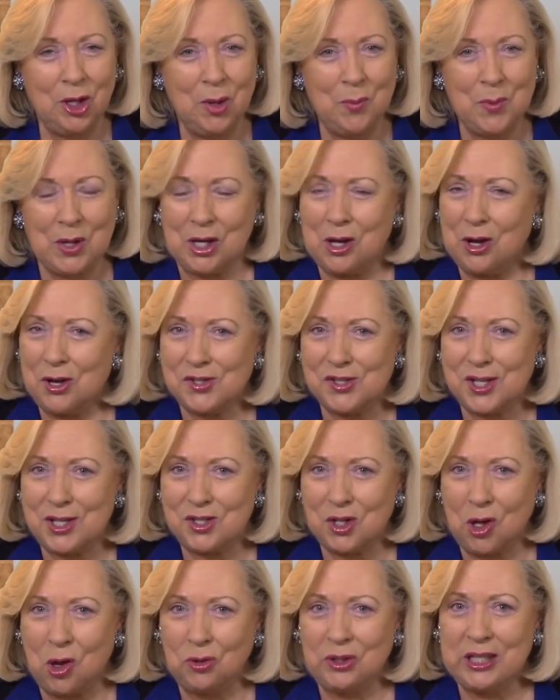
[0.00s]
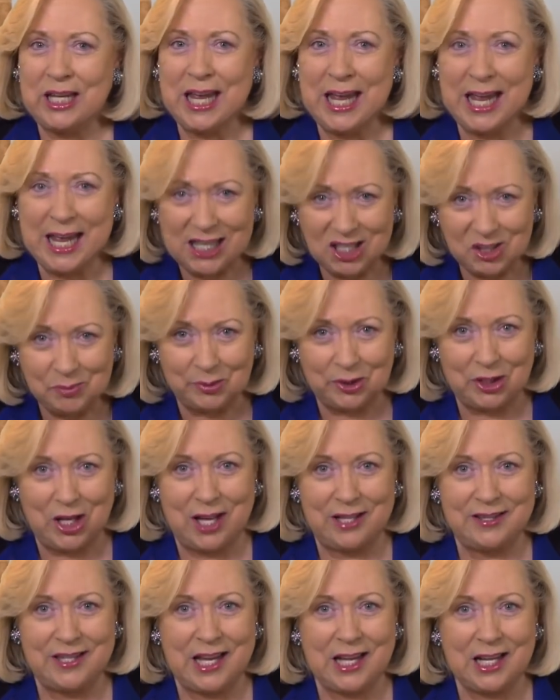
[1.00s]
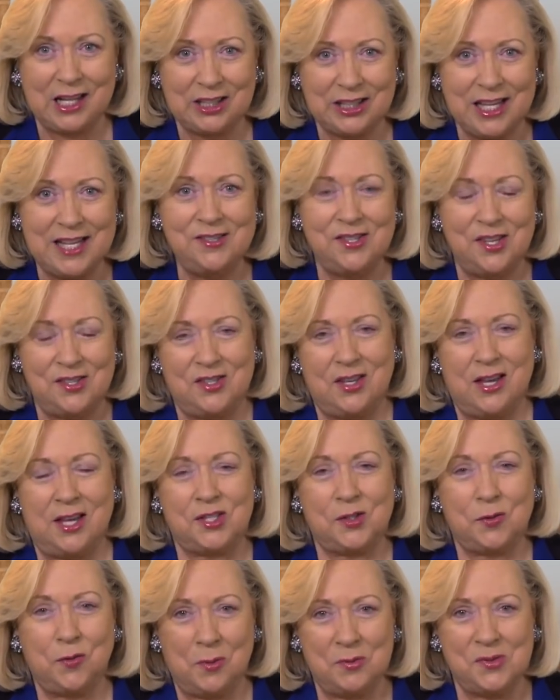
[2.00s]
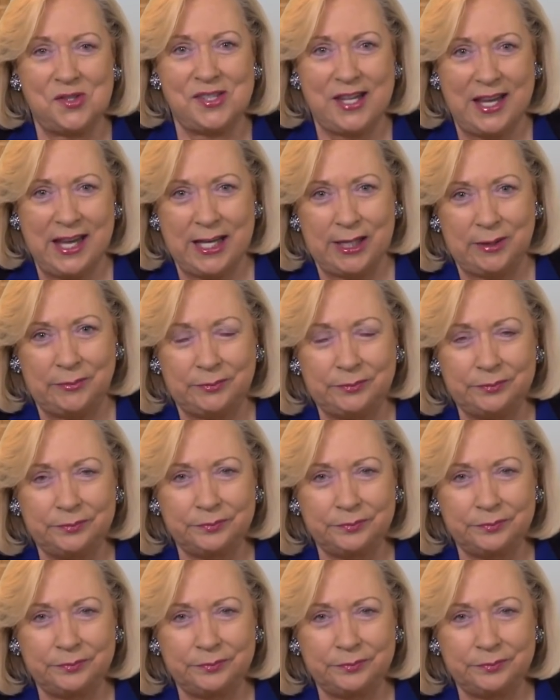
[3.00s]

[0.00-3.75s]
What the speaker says: because it's only His blood that cleanses us from sin.